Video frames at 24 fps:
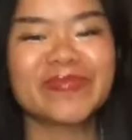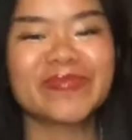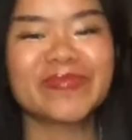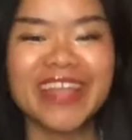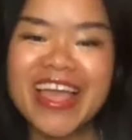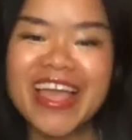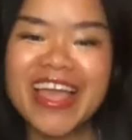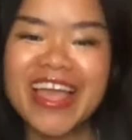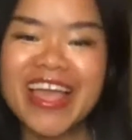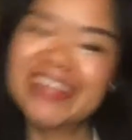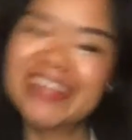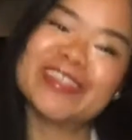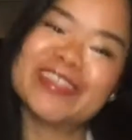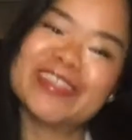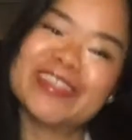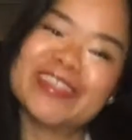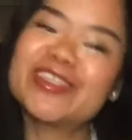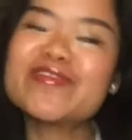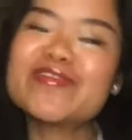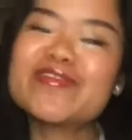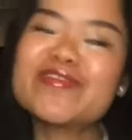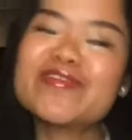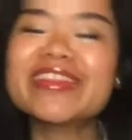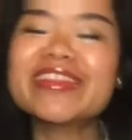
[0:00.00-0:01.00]
So during
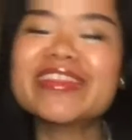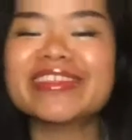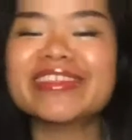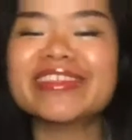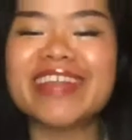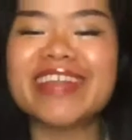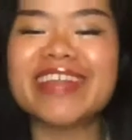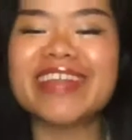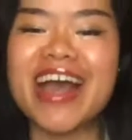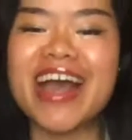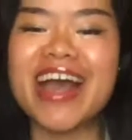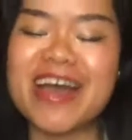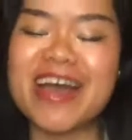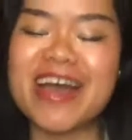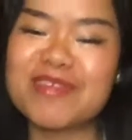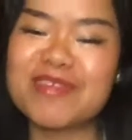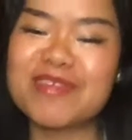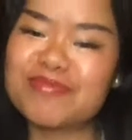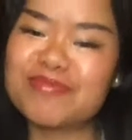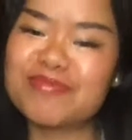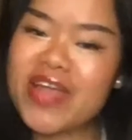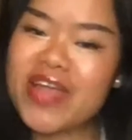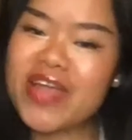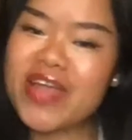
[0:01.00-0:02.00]
this time, your brain
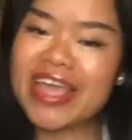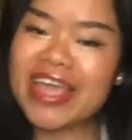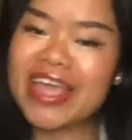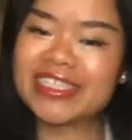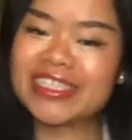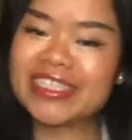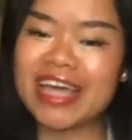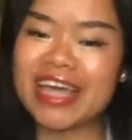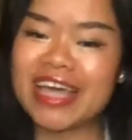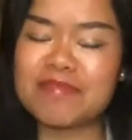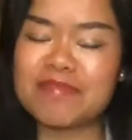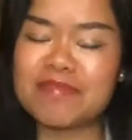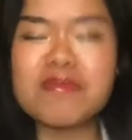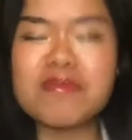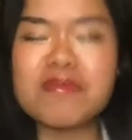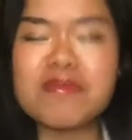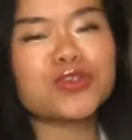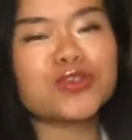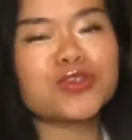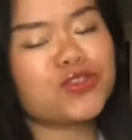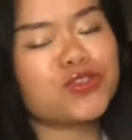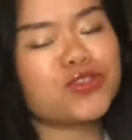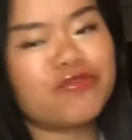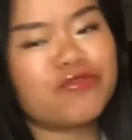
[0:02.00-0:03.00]
is at most
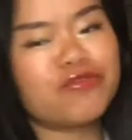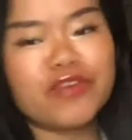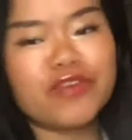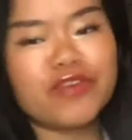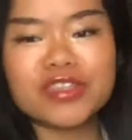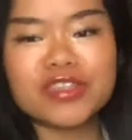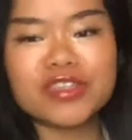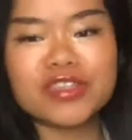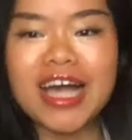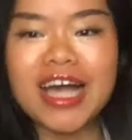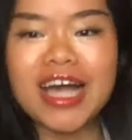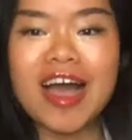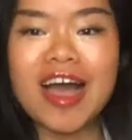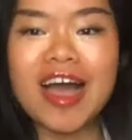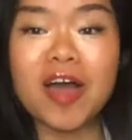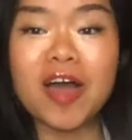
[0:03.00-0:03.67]
fertile